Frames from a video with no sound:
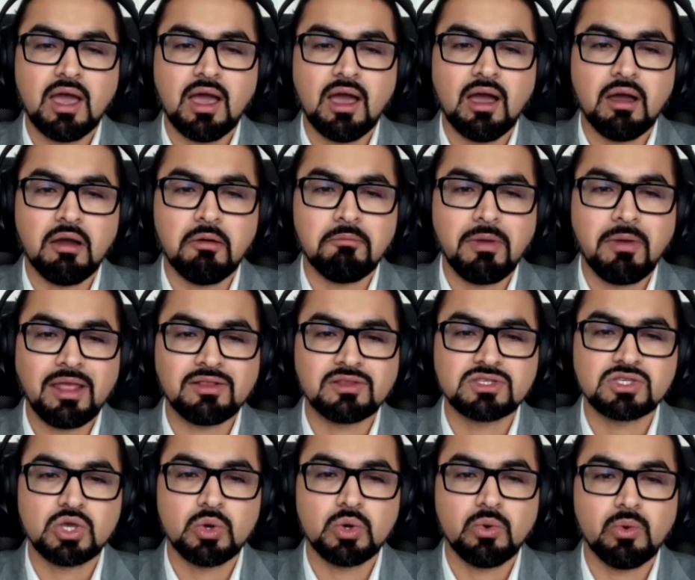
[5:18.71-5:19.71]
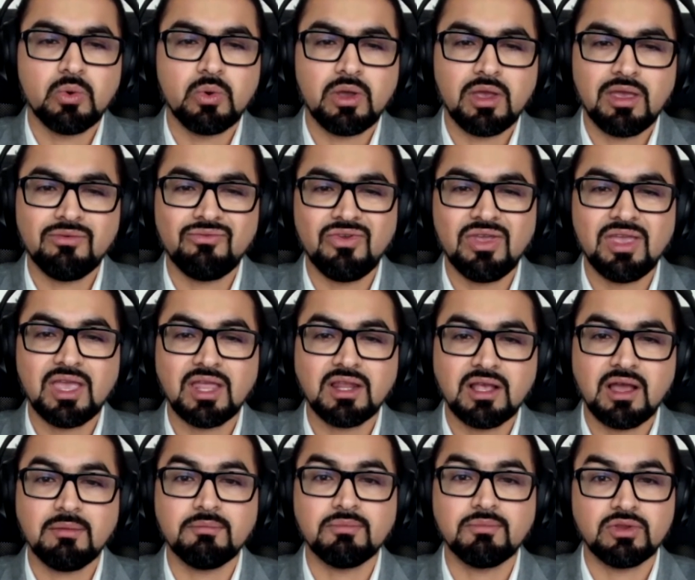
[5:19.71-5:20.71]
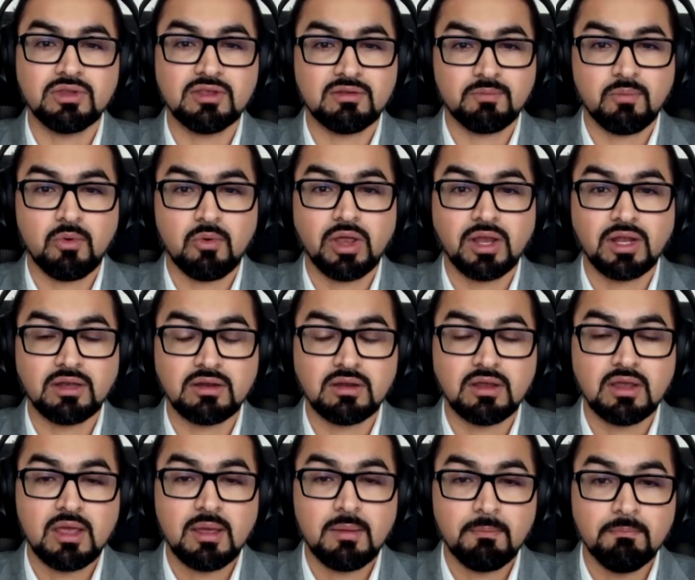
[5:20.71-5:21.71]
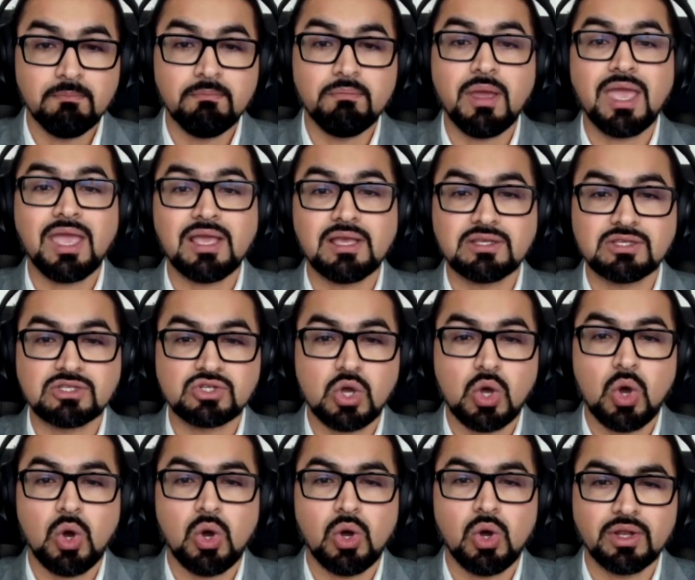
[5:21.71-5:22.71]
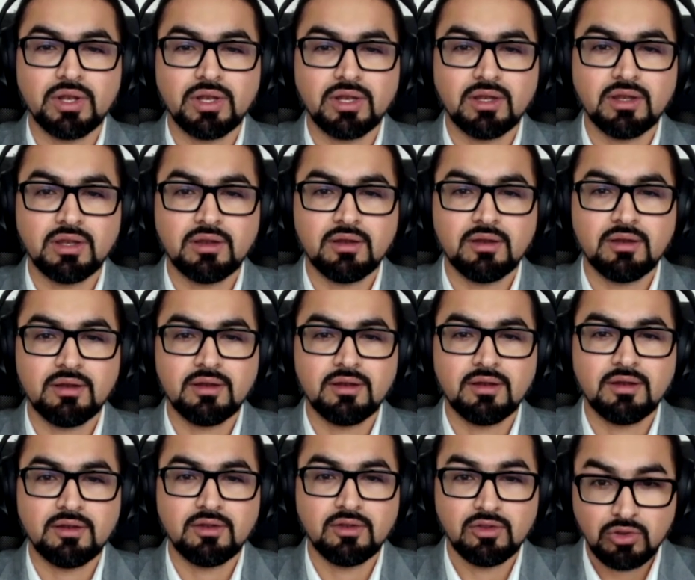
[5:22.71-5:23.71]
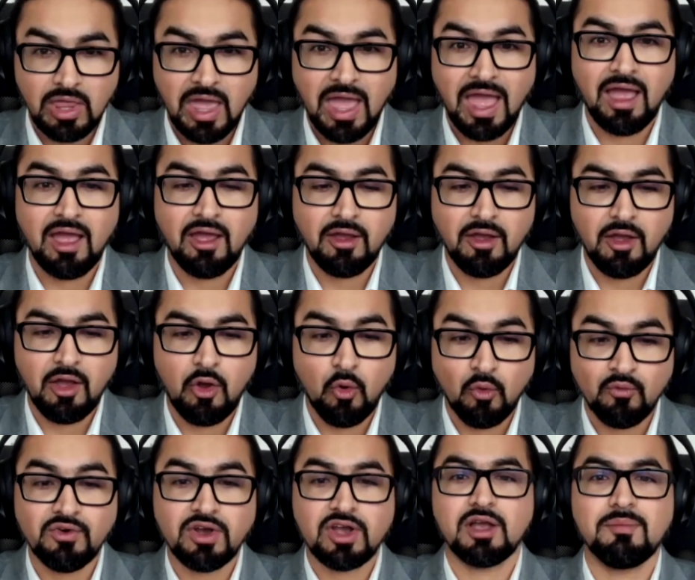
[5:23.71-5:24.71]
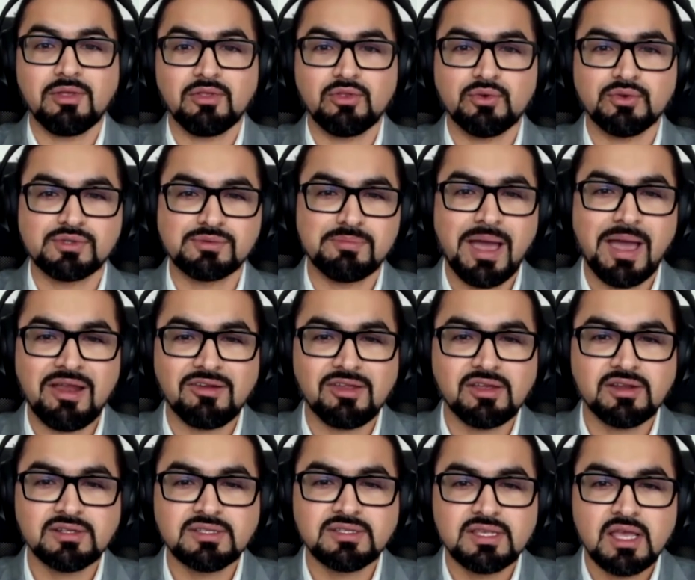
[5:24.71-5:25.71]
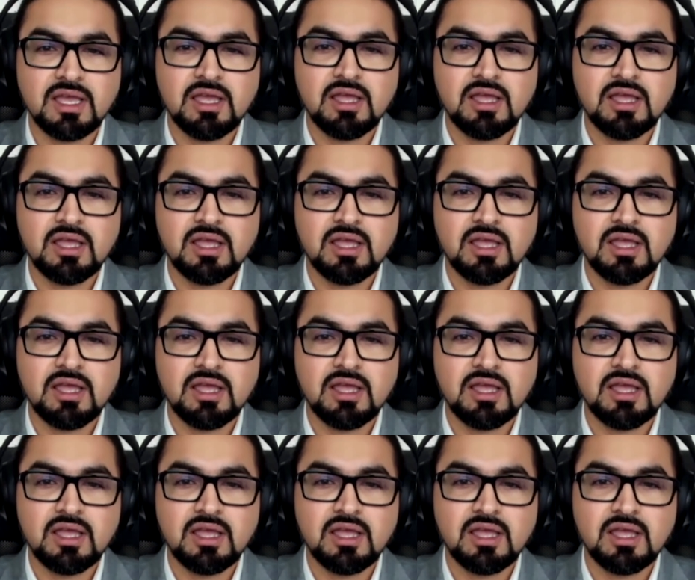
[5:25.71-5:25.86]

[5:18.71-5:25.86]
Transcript: And so if we can come to this point based on that, overcoming those barriers,